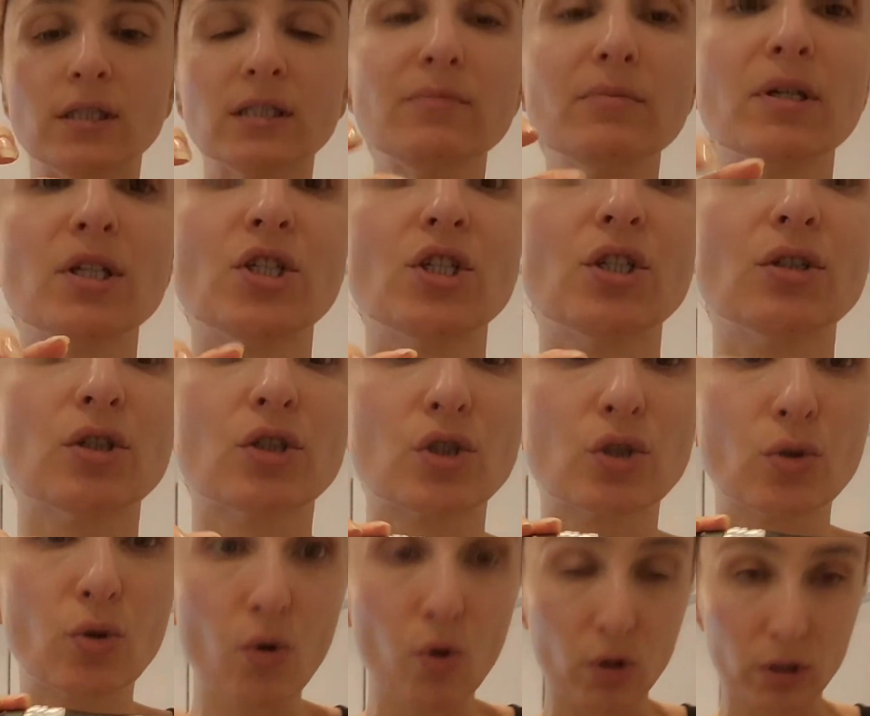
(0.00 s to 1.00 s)
this machine is
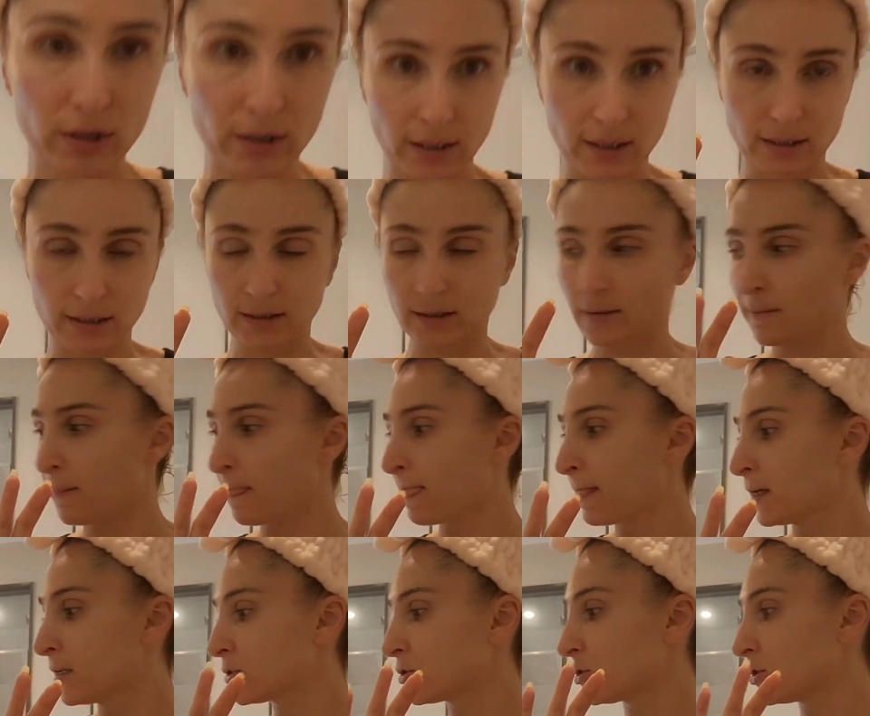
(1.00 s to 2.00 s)
cordless,
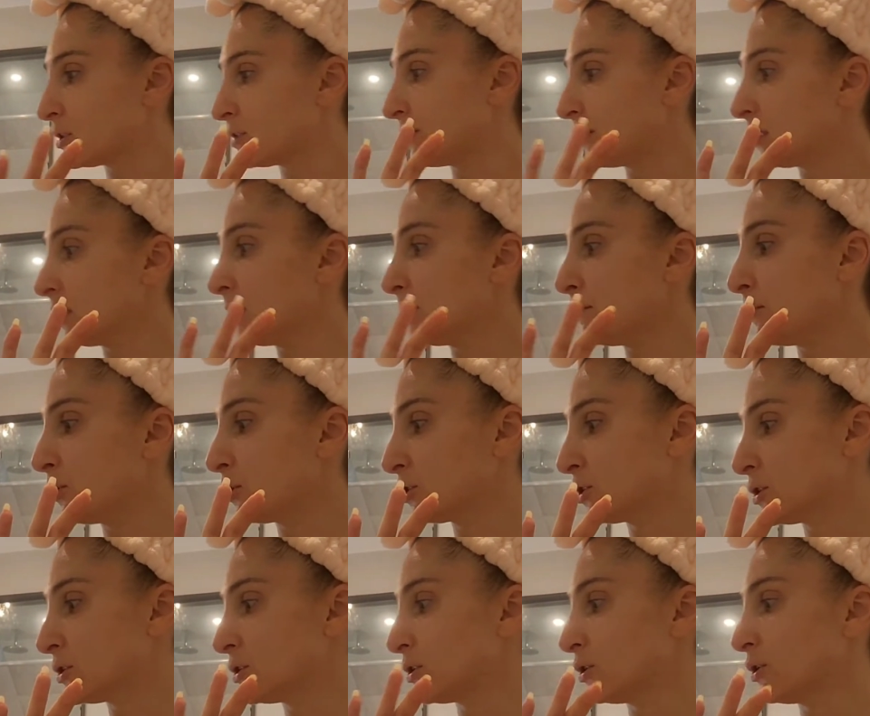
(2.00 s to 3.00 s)
so it's very
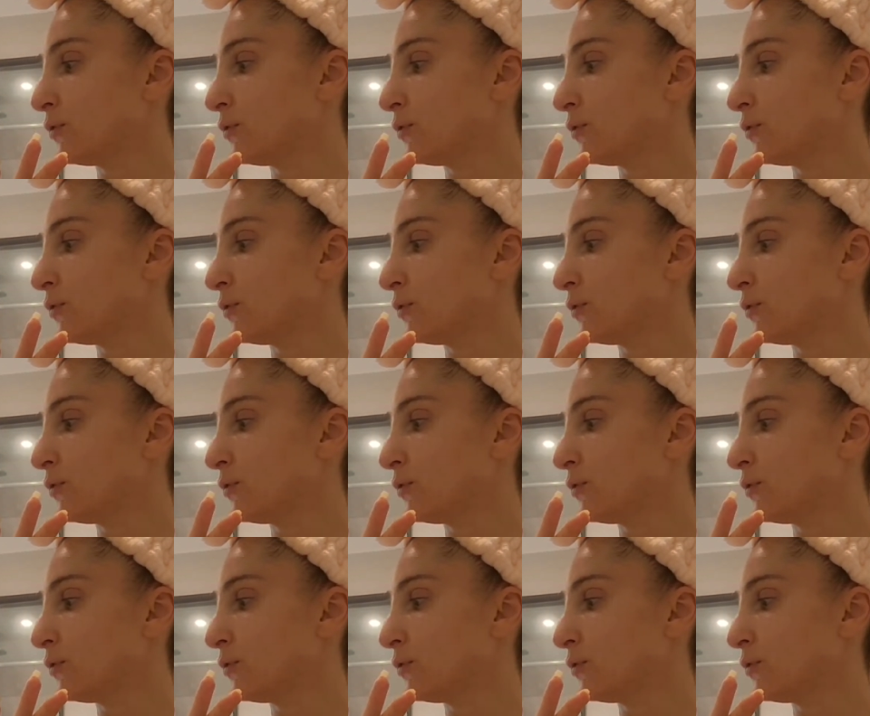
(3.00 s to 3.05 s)
important